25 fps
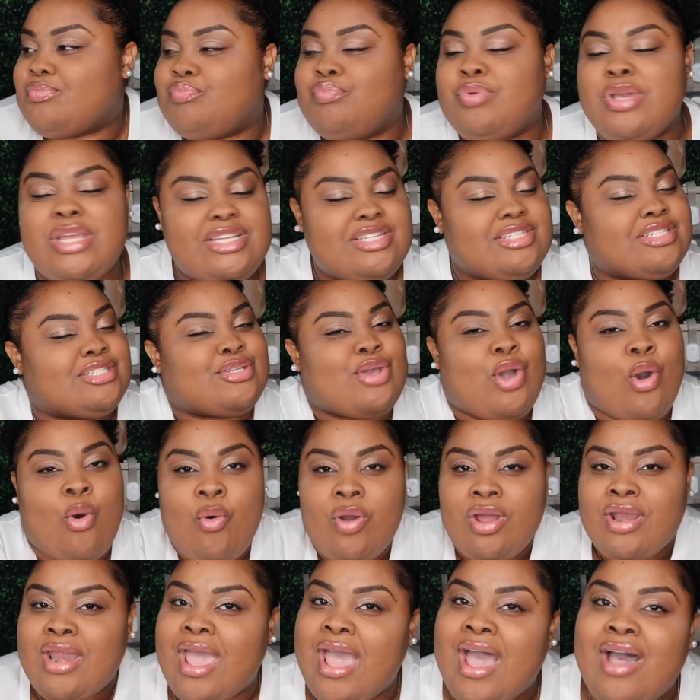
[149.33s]
We just
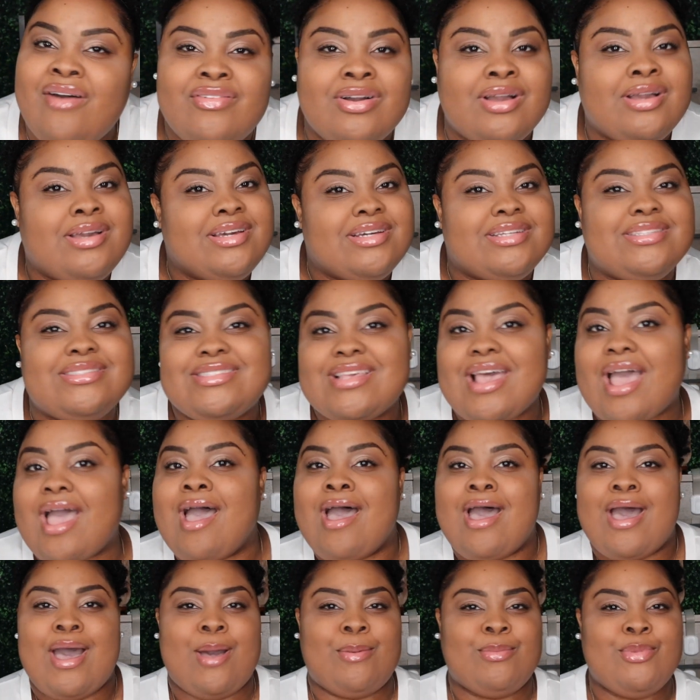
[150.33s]
going to have a good
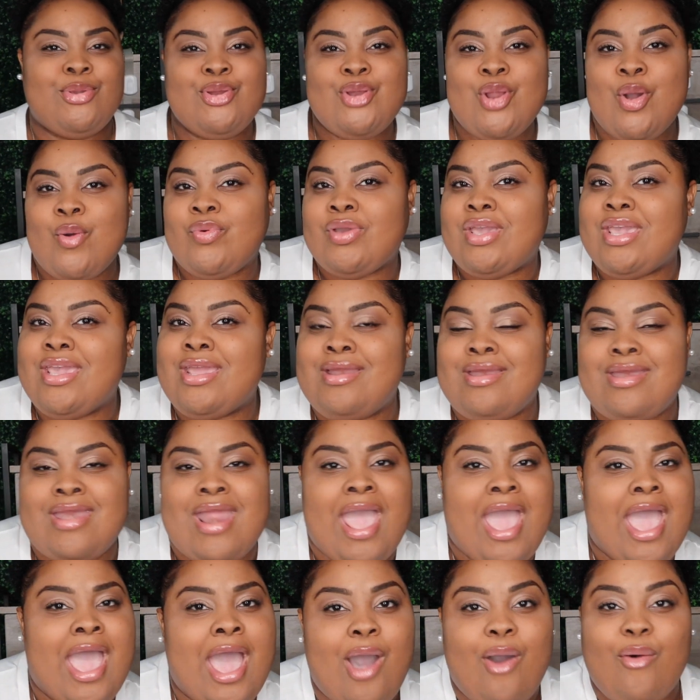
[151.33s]
time, you know, getting
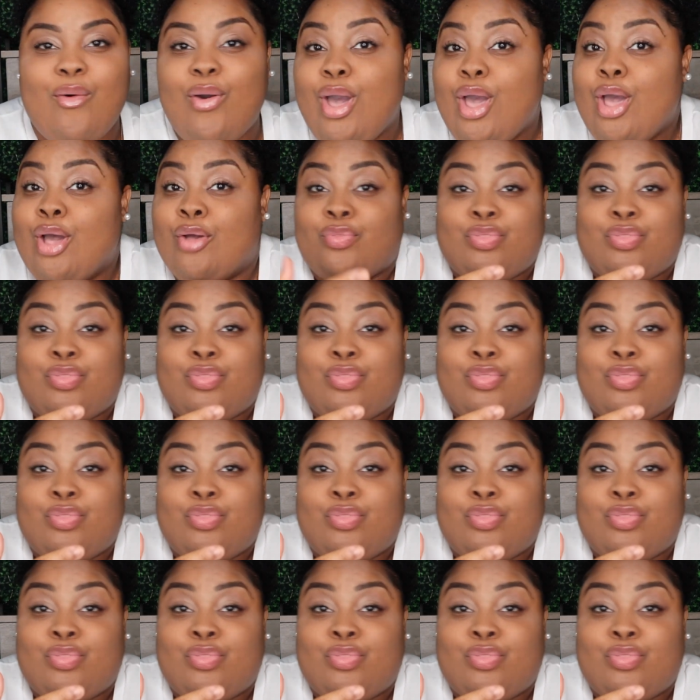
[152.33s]
out,